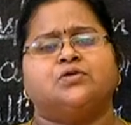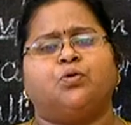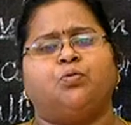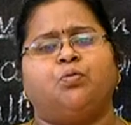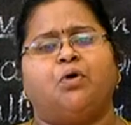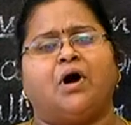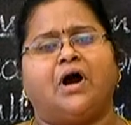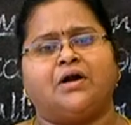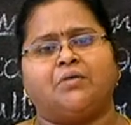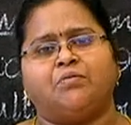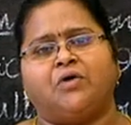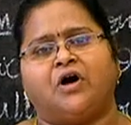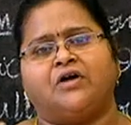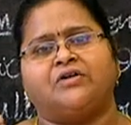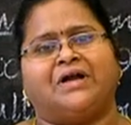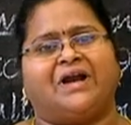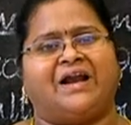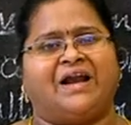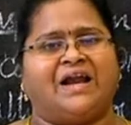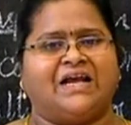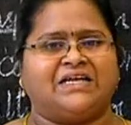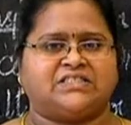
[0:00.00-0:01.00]
So what about
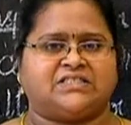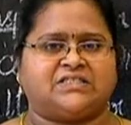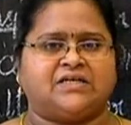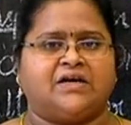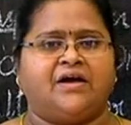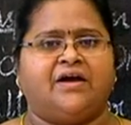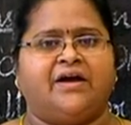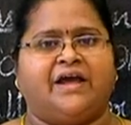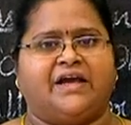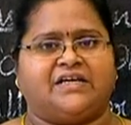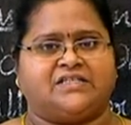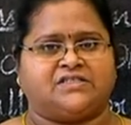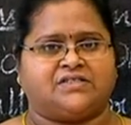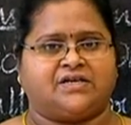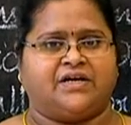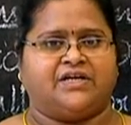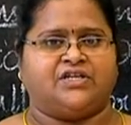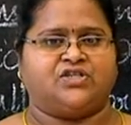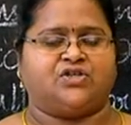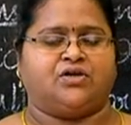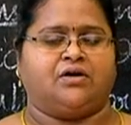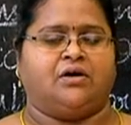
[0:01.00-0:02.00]
the next
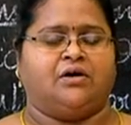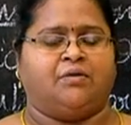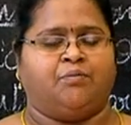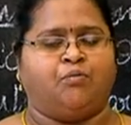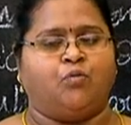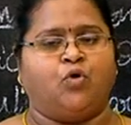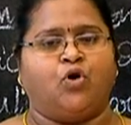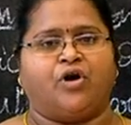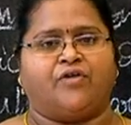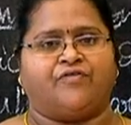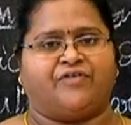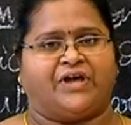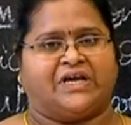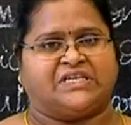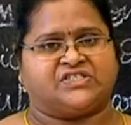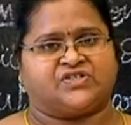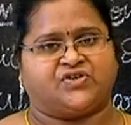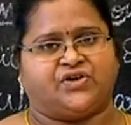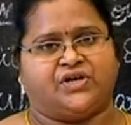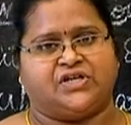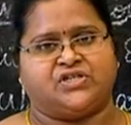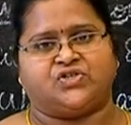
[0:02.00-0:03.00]
mode of
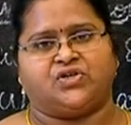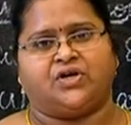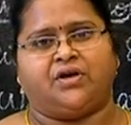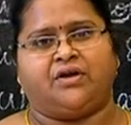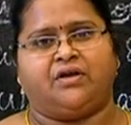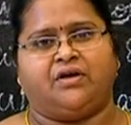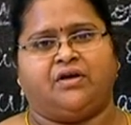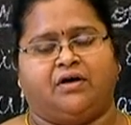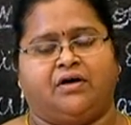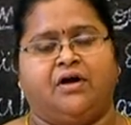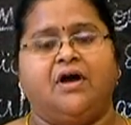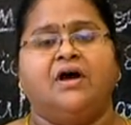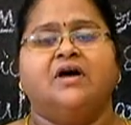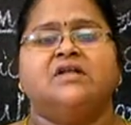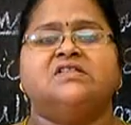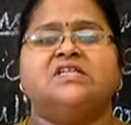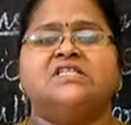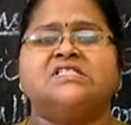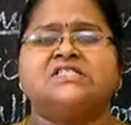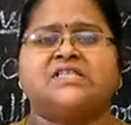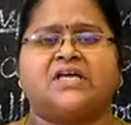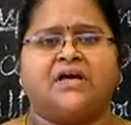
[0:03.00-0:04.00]
excretion here?
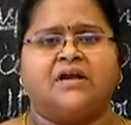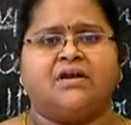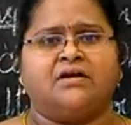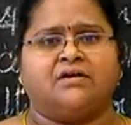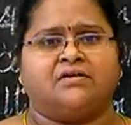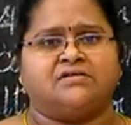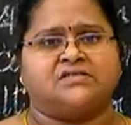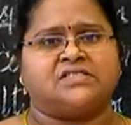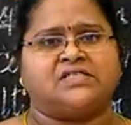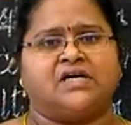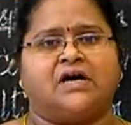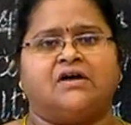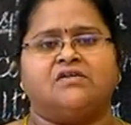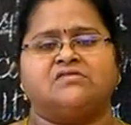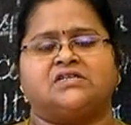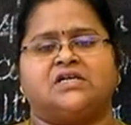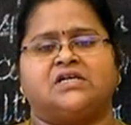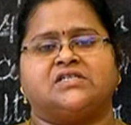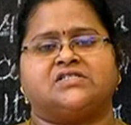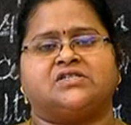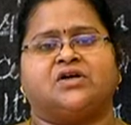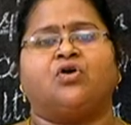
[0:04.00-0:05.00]
The skin
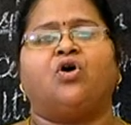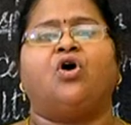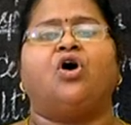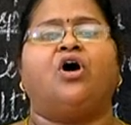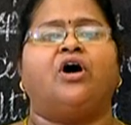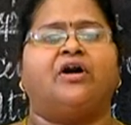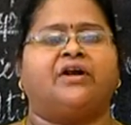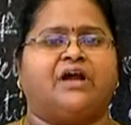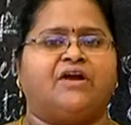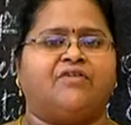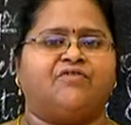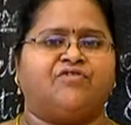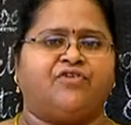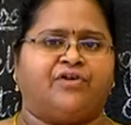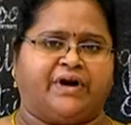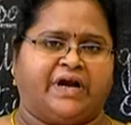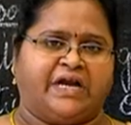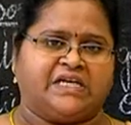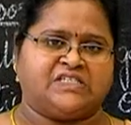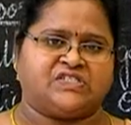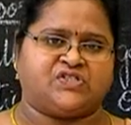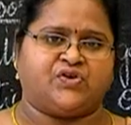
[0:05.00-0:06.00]
serves as an organ
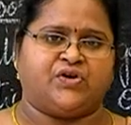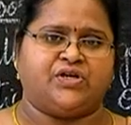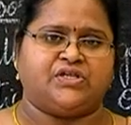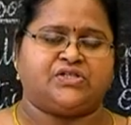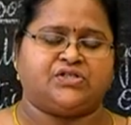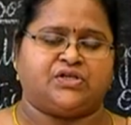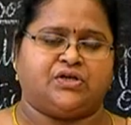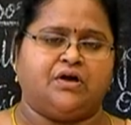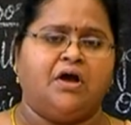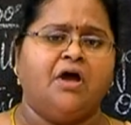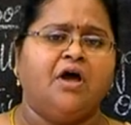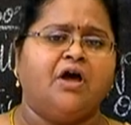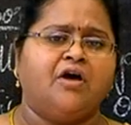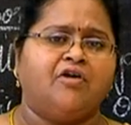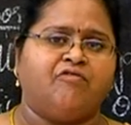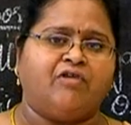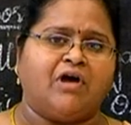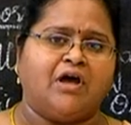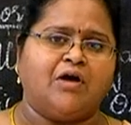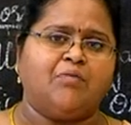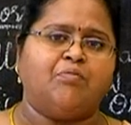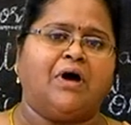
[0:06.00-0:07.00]
for excretion,
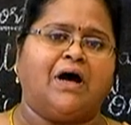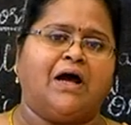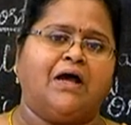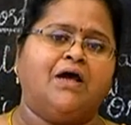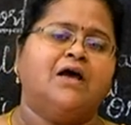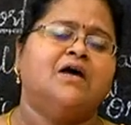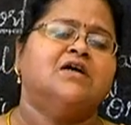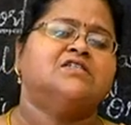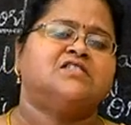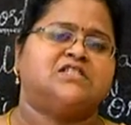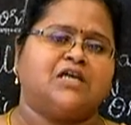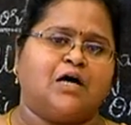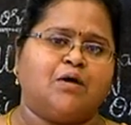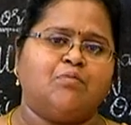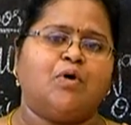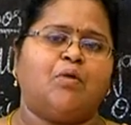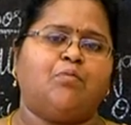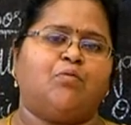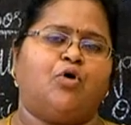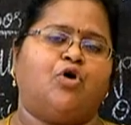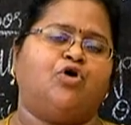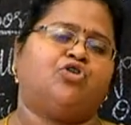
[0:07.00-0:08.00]
whereby
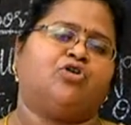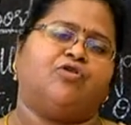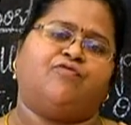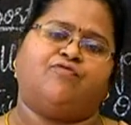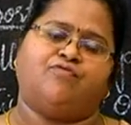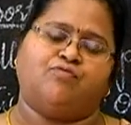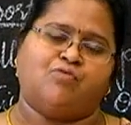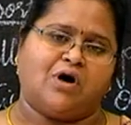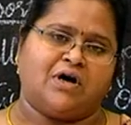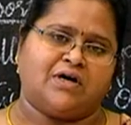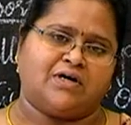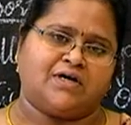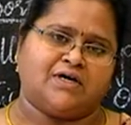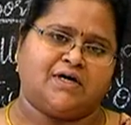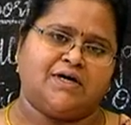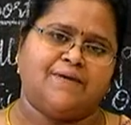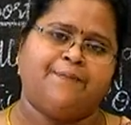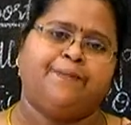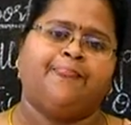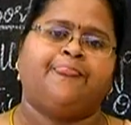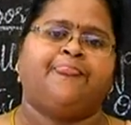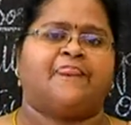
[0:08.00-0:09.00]
some amount of
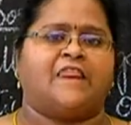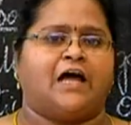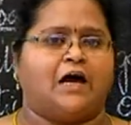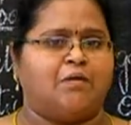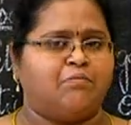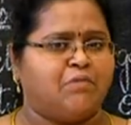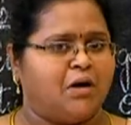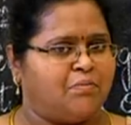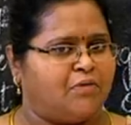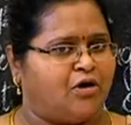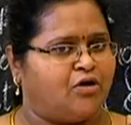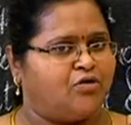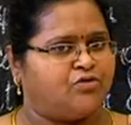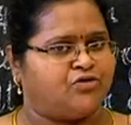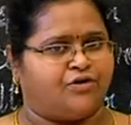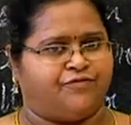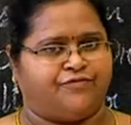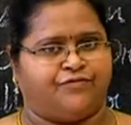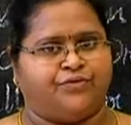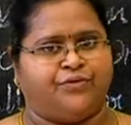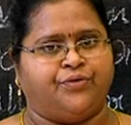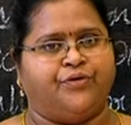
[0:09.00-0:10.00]
water, some
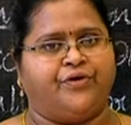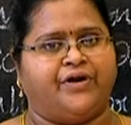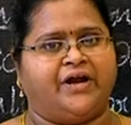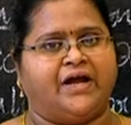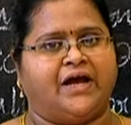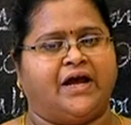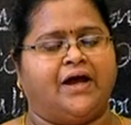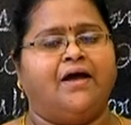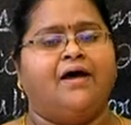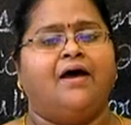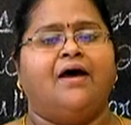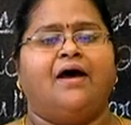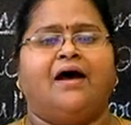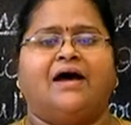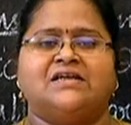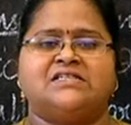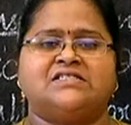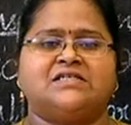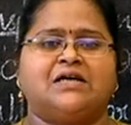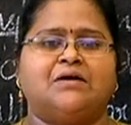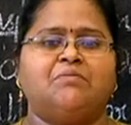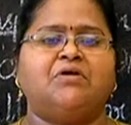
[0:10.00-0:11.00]
amount of urea
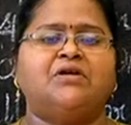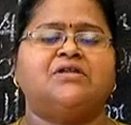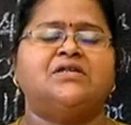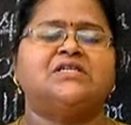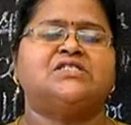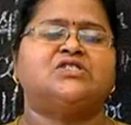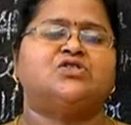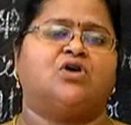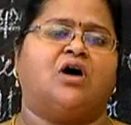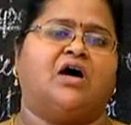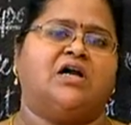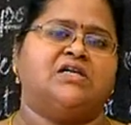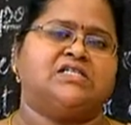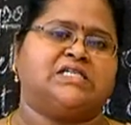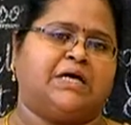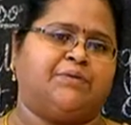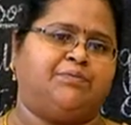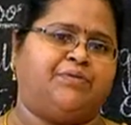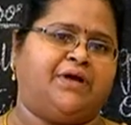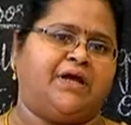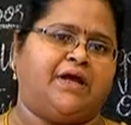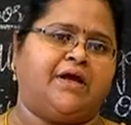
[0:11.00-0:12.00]
and some other salts
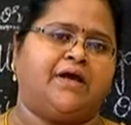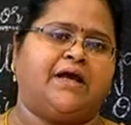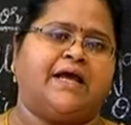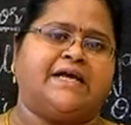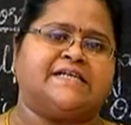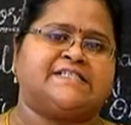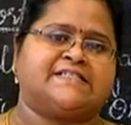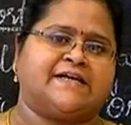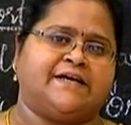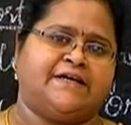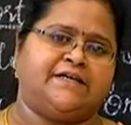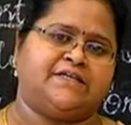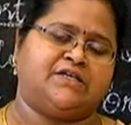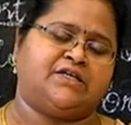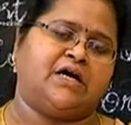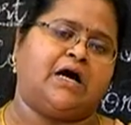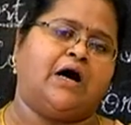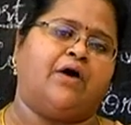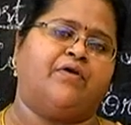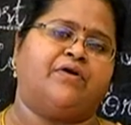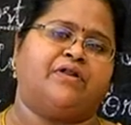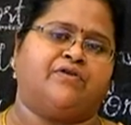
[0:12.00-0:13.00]
are being excreted
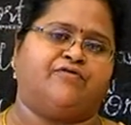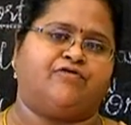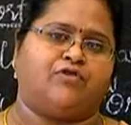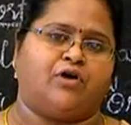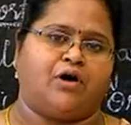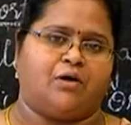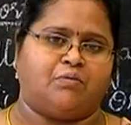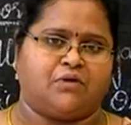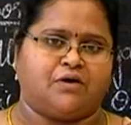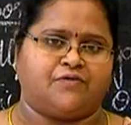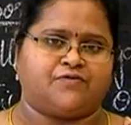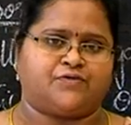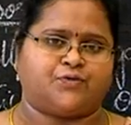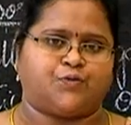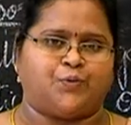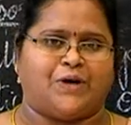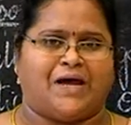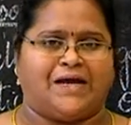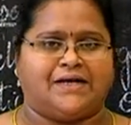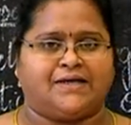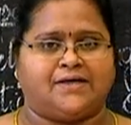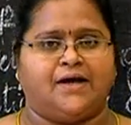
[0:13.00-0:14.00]
out in the form of
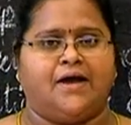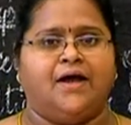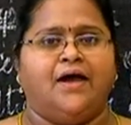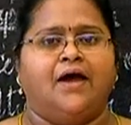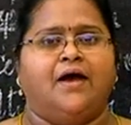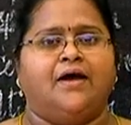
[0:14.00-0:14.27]
sweat